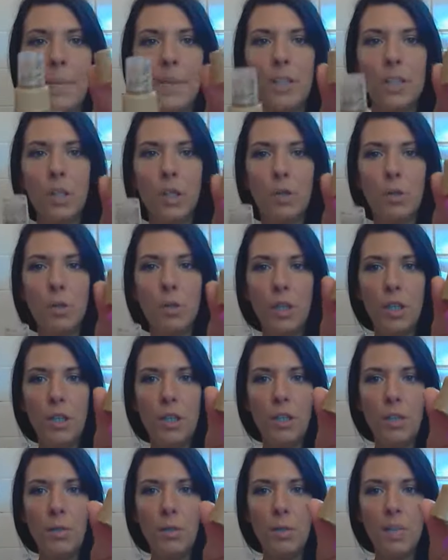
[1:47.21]
so you
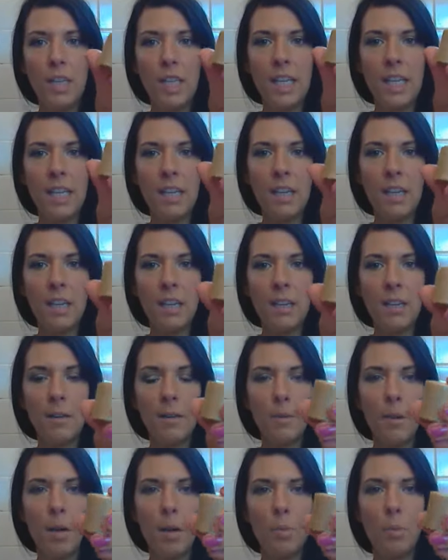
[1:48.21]
could use like a
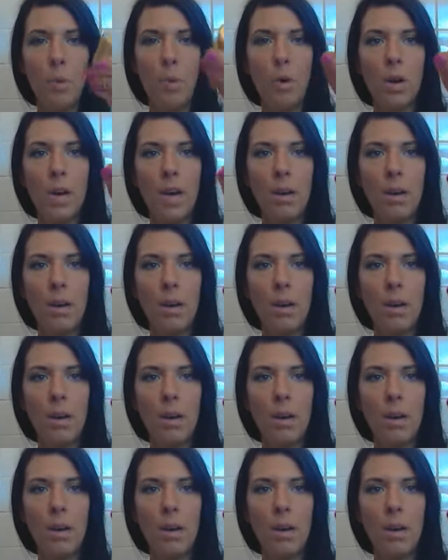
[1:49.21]
pour